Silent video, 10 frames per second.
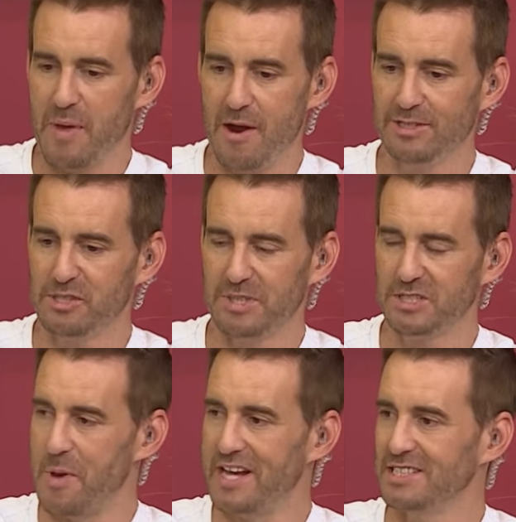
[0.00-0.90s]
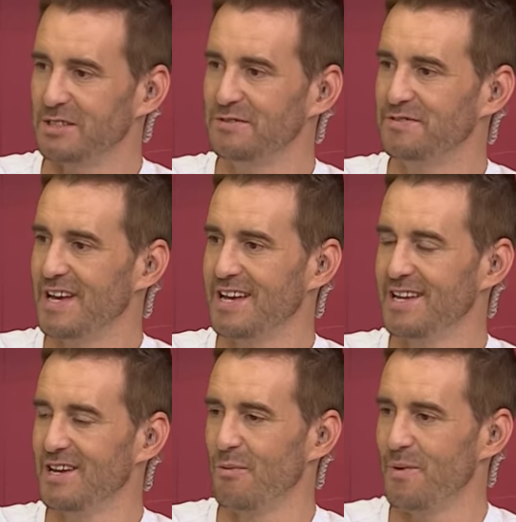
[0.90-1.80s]
a parent's perspective,
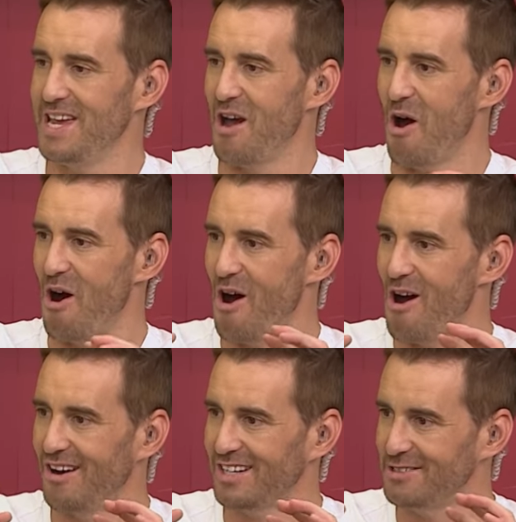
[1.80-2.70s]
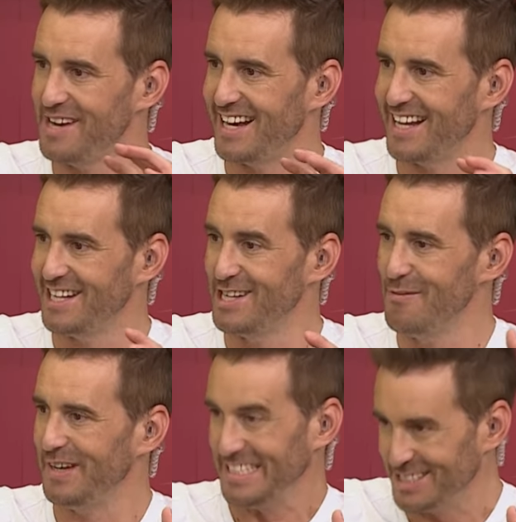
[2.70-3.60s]
we are creating a
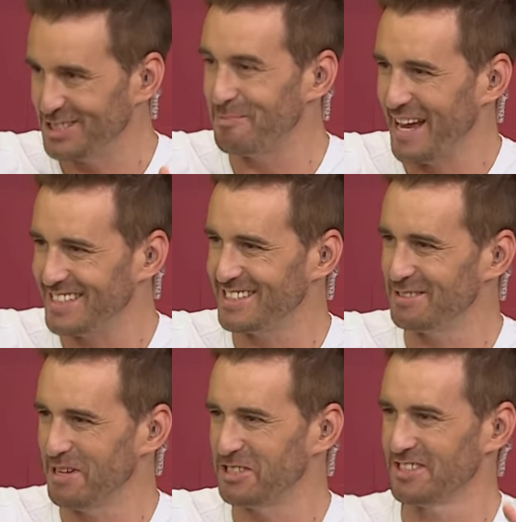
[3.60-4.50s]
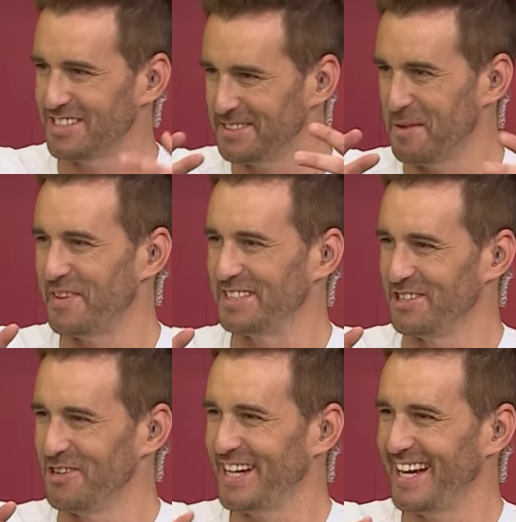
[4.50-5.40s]
living space as much as it's something to
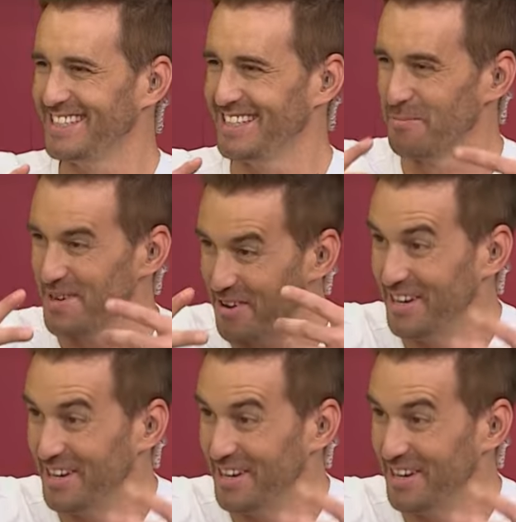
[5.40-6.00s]
look at. We've